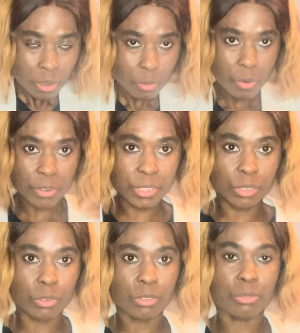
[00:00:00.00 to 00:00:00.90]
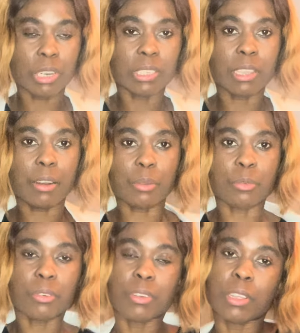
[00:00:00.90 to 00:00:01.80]
but it was really
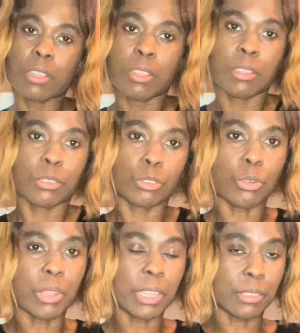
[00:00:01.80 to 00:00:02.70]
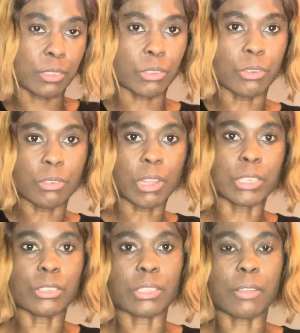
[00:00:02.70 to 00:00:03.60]
terrible sewing. So I
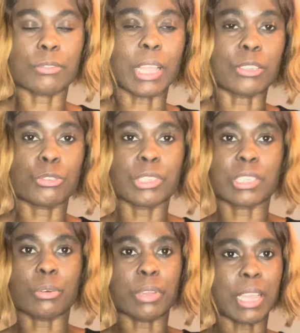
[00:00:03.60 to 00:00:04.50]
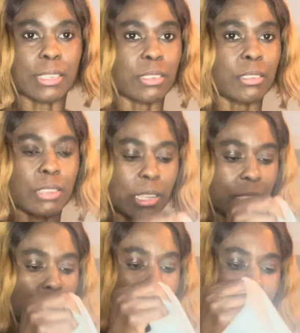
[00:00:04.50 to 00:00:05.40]
threw it away. I
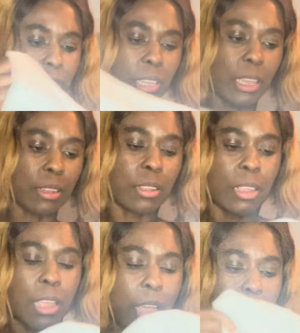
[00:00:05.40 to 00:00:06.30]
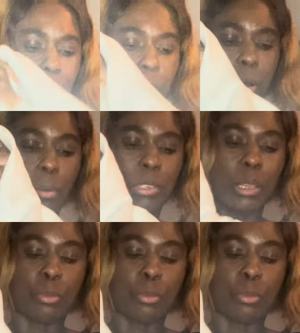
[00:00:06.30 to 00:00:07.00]
didn't use it again. And that one was a